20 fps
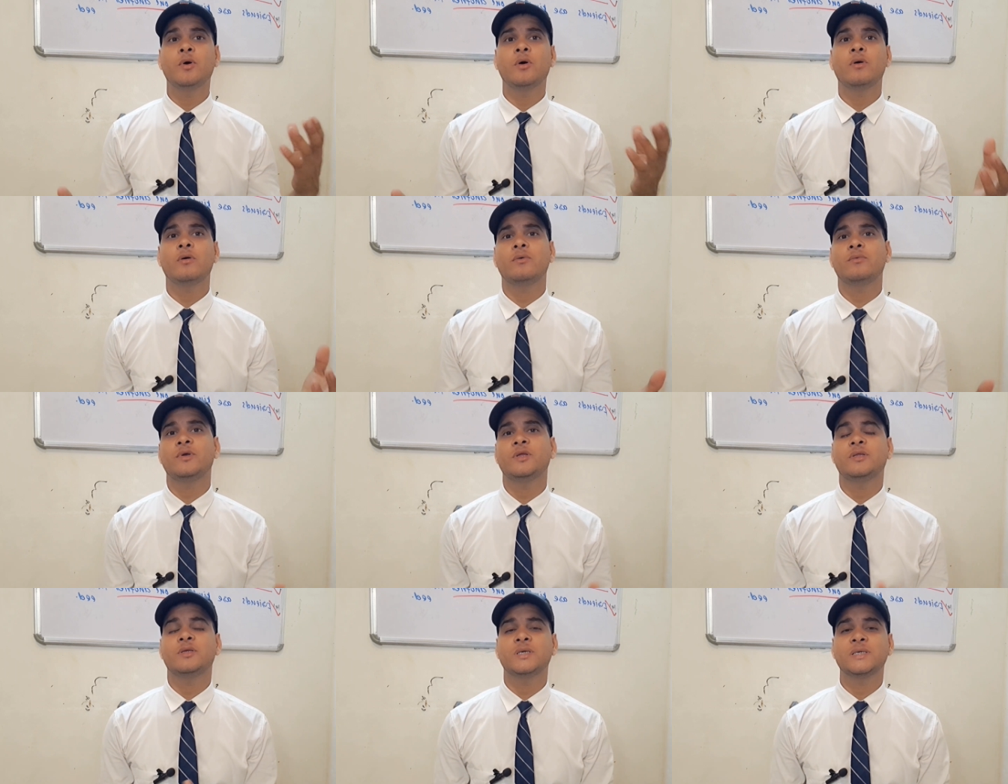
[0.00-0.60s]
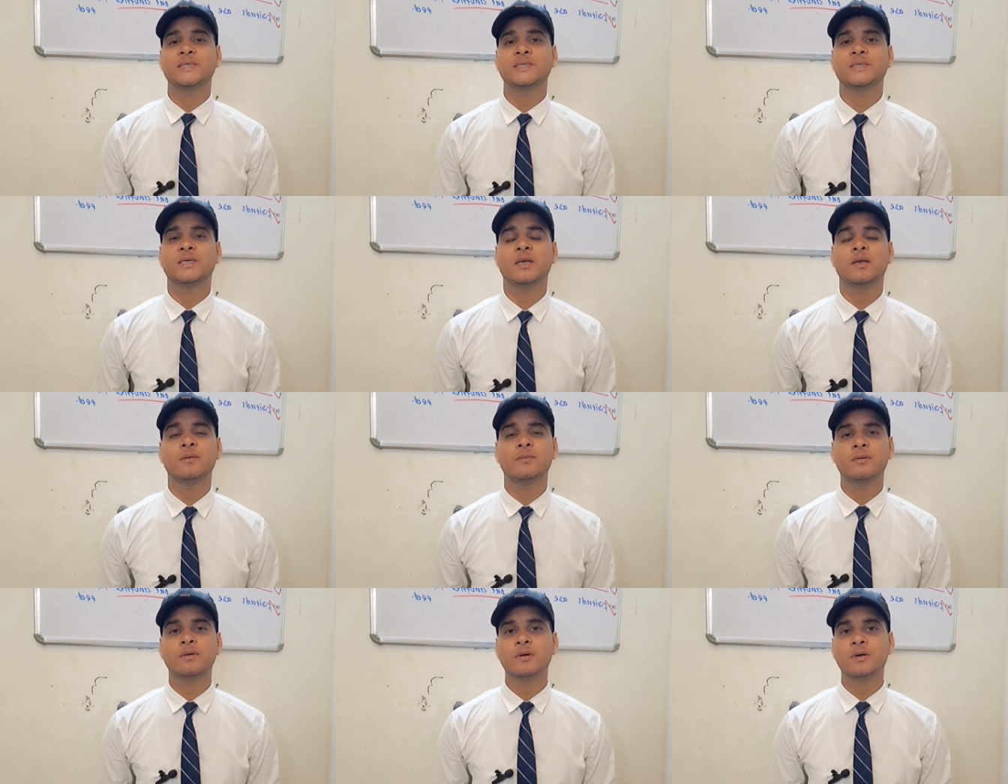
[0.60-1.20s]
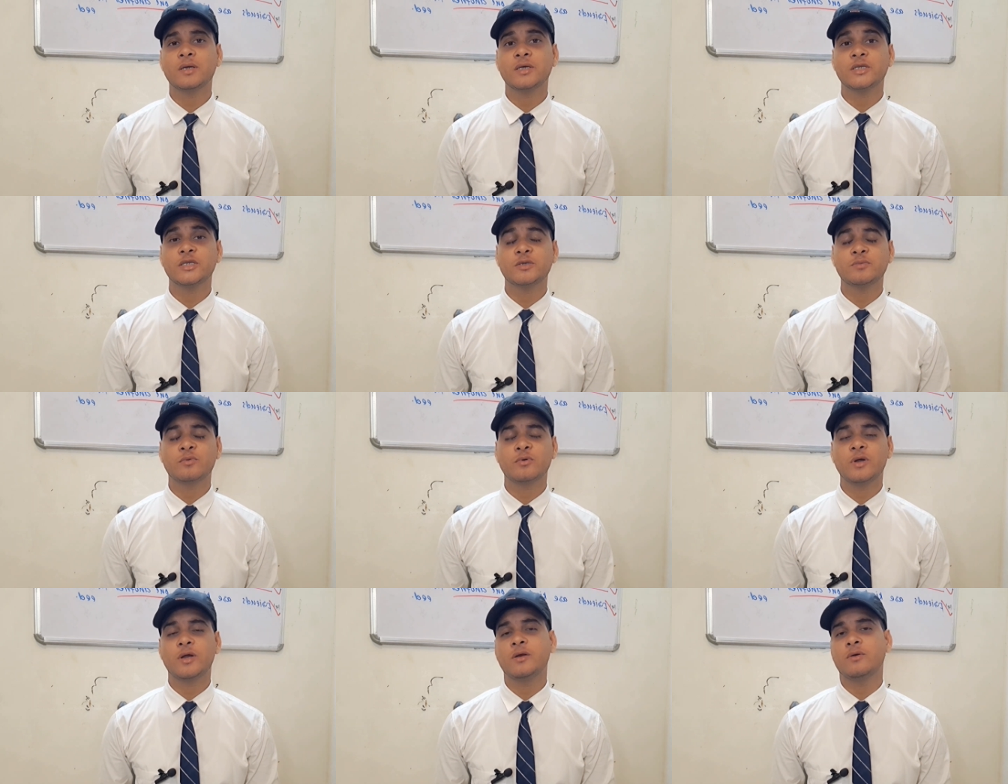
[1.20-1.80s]
born with a silver
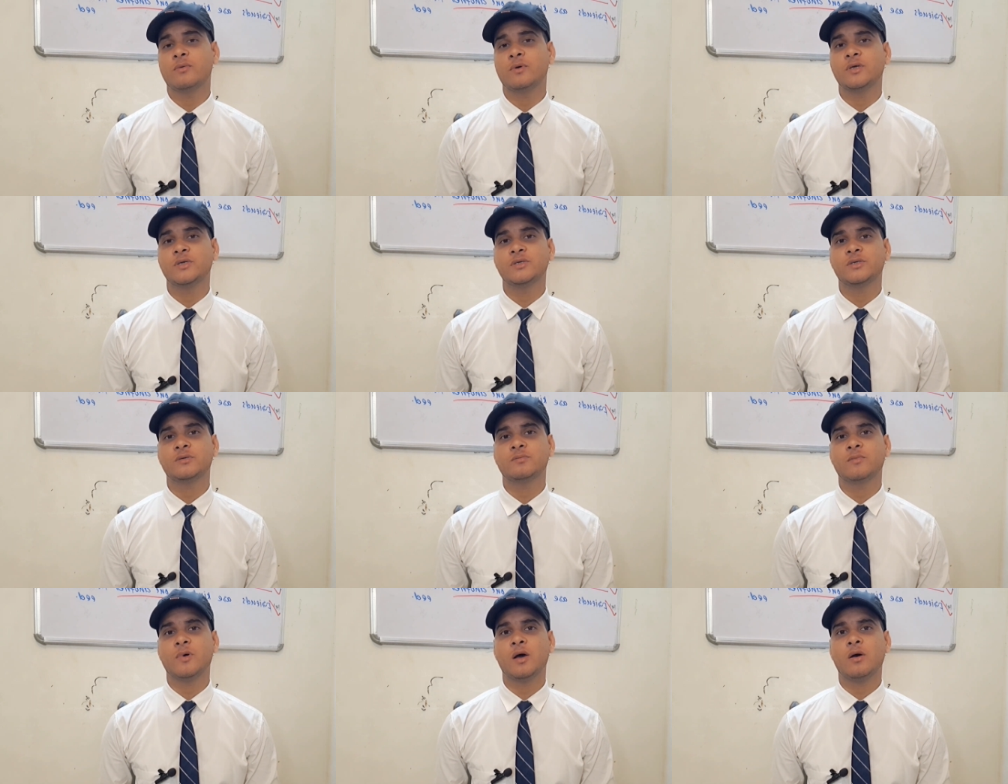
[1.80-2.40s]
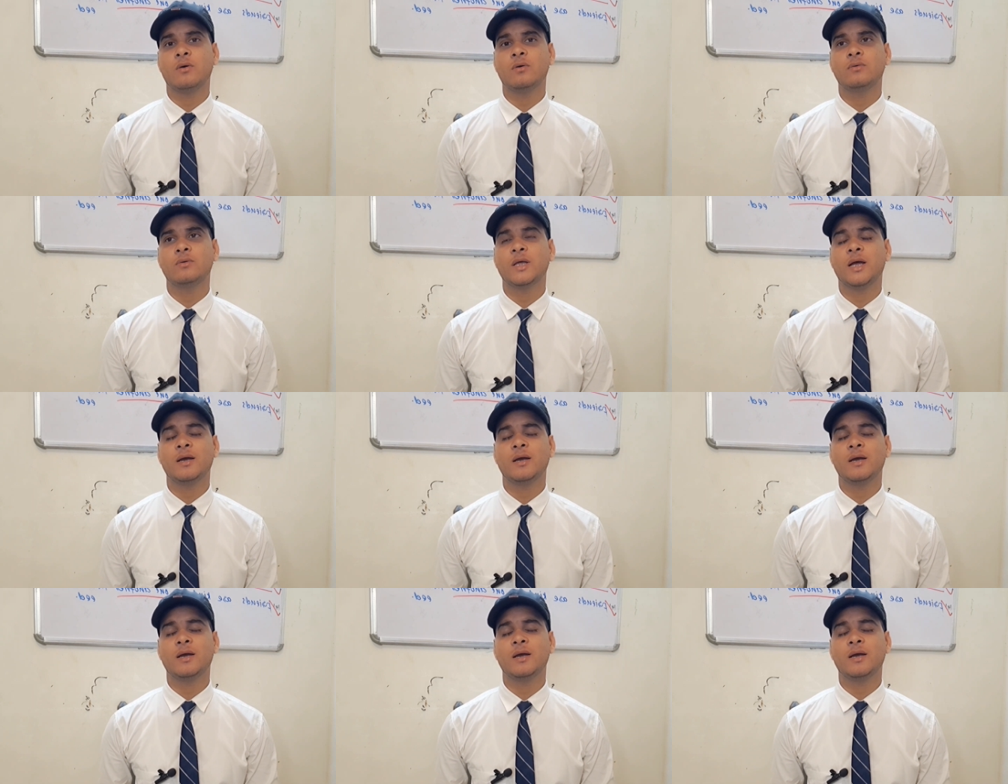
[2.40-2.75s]
spoon in one's mouth.